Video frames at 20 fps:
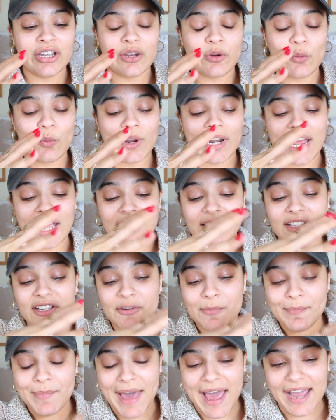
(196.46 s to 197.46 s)
when I
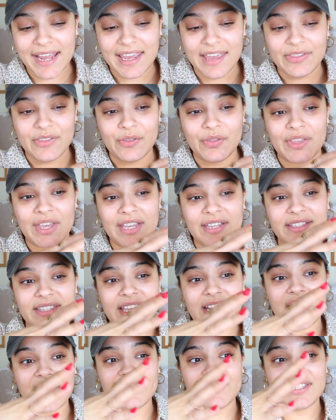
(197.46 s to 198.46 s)
look back at the things
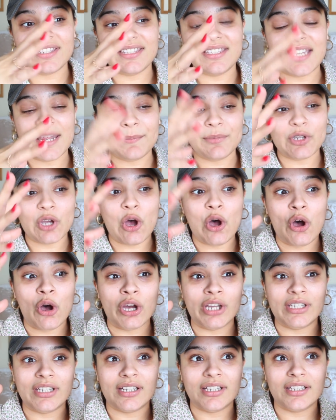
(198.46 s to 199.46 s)
that I've stepped
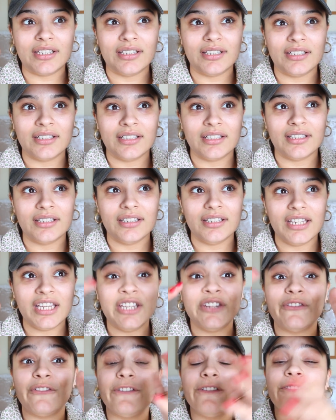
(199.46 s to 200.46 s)
on
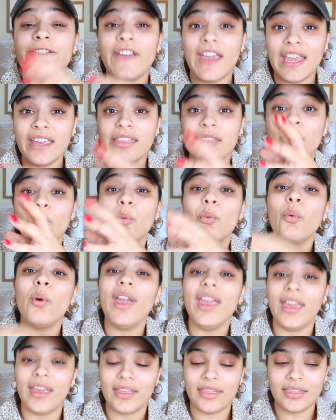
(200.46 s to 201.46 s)
in faith
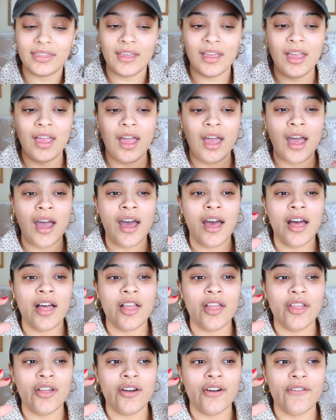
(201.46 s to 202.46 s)
with,
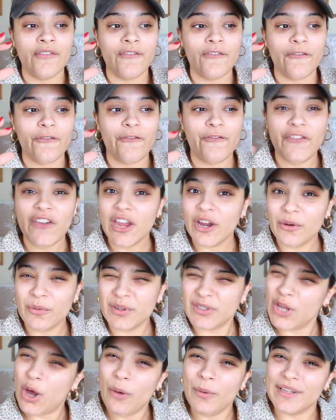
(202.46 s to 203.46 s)
fear
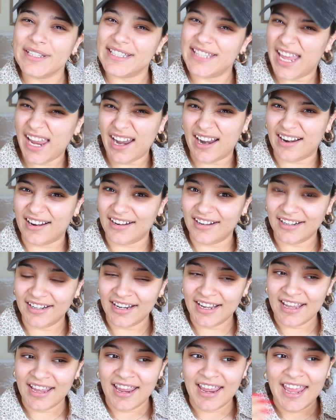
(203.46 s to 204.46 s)
was always there.
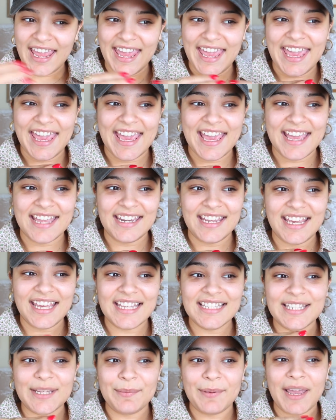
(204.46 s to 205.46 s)
And
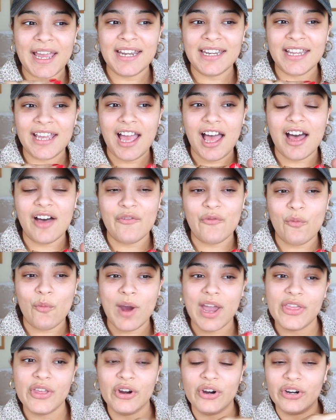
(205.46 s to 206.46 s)
independent of
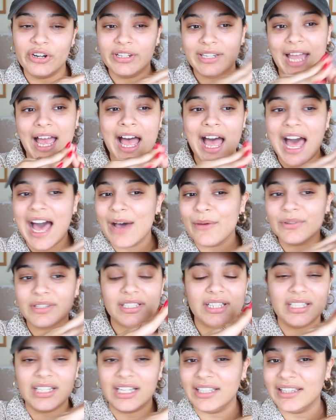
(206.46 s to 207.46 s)
whether or not I
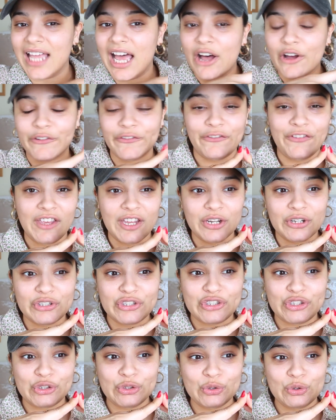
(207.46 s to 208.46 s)
was gonna allow fear
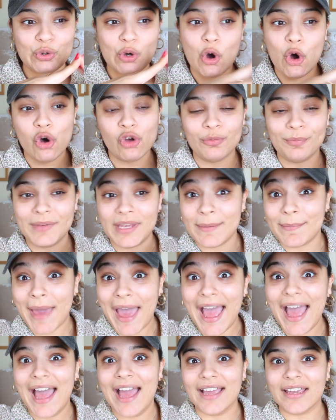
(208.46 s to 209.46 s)
to hold me
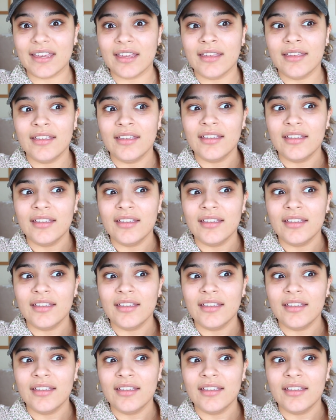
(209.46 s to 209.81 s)
back,